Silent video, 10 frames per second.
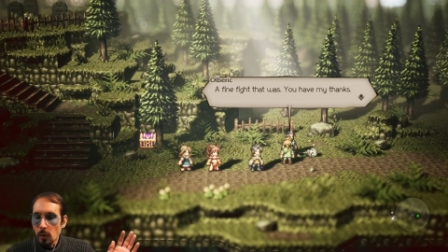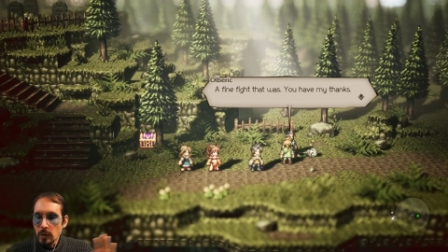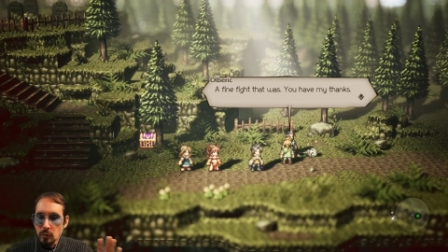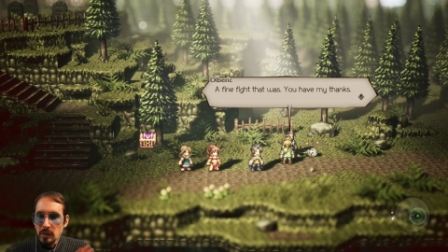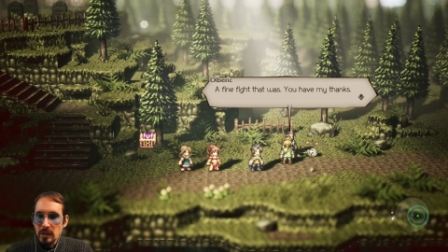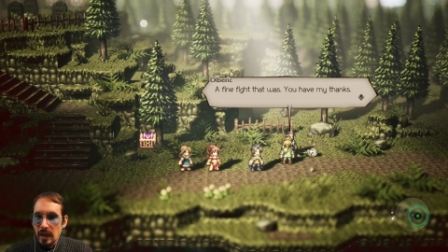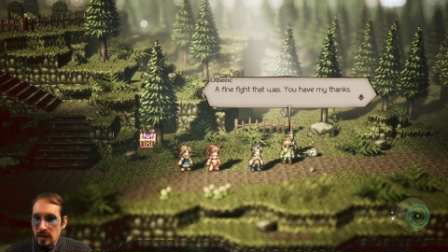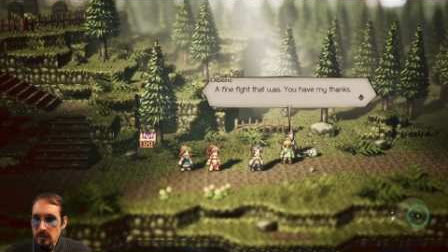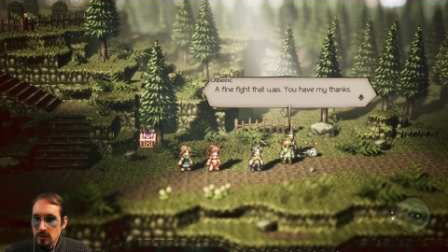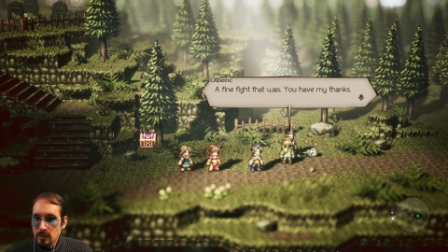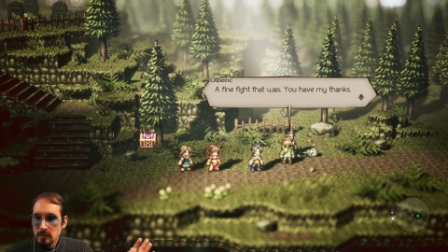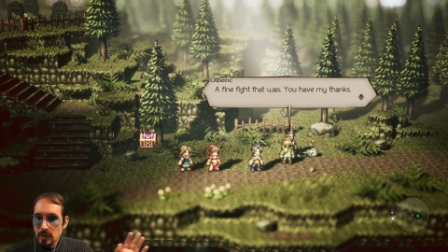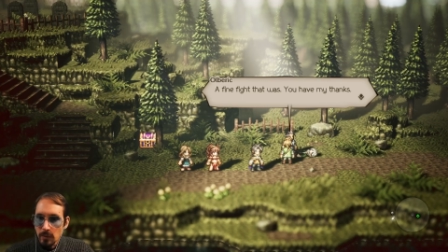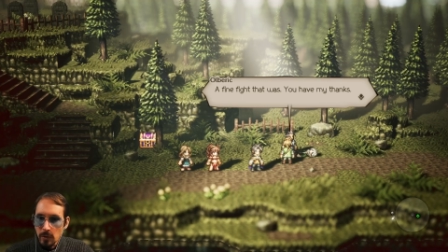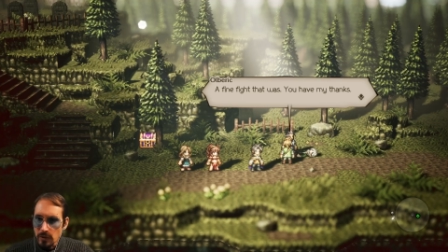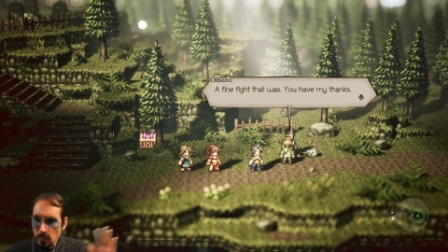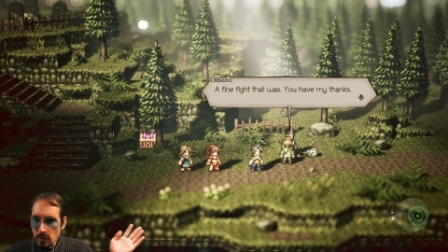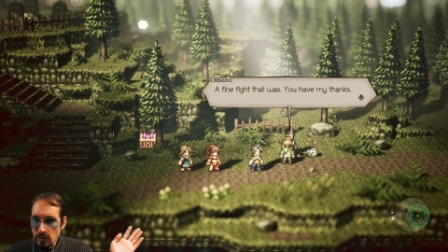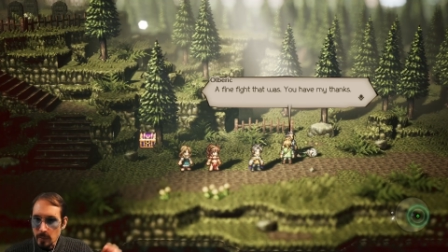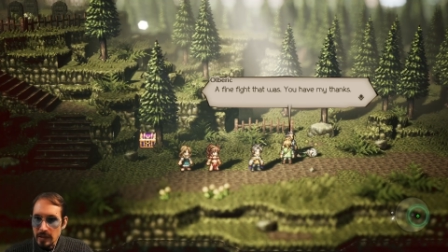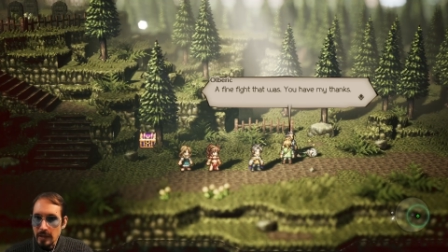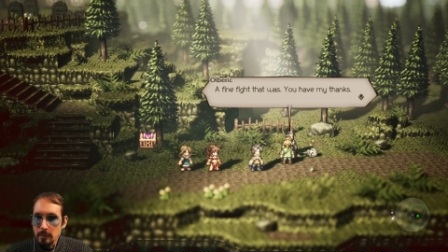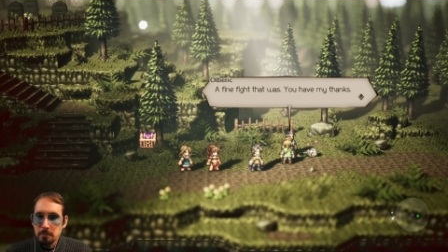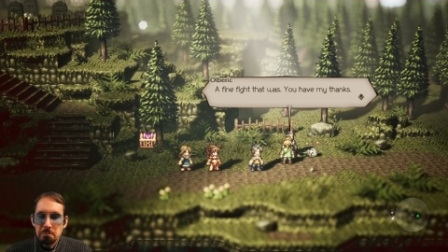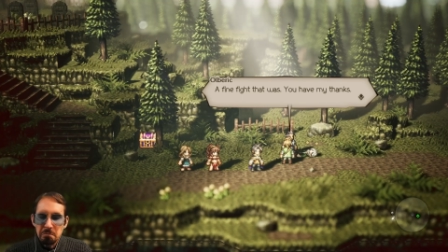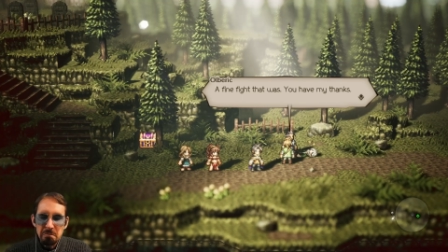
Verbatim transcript: always be as difficult as it was at the beginning.